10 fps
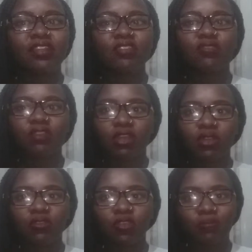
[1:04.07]
it's very
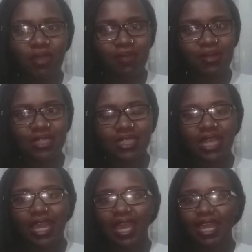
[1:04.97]
good for babies.
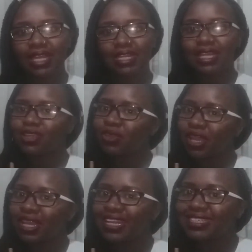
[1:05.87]
And you
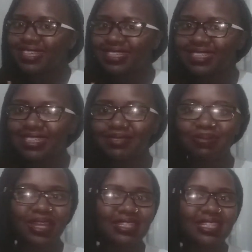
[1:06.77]
can attest it
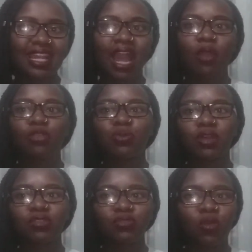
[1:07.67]
by seeing how it
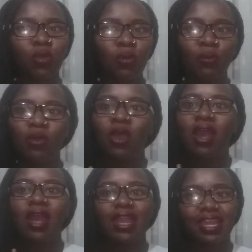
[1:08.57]
works for
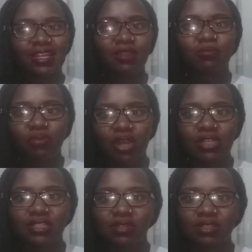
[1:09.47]
Indian
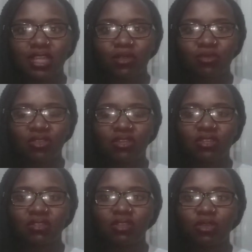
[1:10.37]
brides, because they use it.
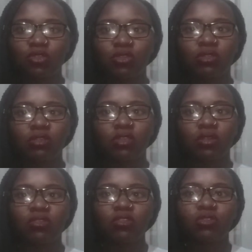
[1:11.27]
They use
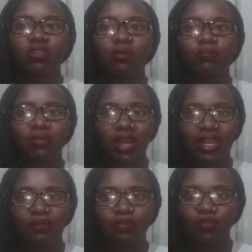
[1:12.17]
it on their
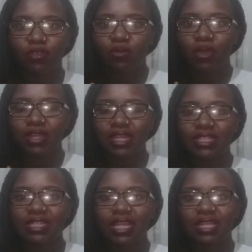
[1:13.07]
bride before the
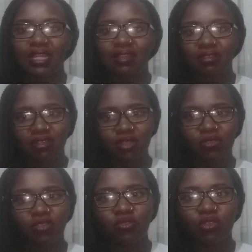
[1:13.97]
weddings, and they use
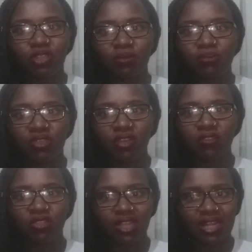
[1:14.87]
it for
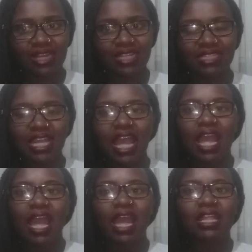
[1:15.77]
themselves, the ladies,
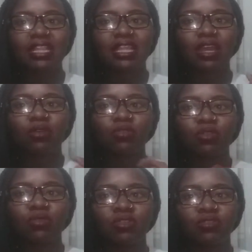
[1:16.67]
and they also
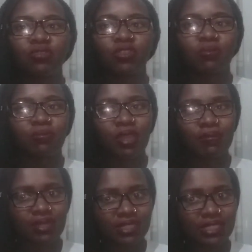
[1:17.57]
use it for the
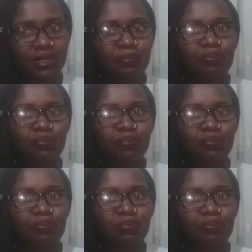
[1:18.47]
babies.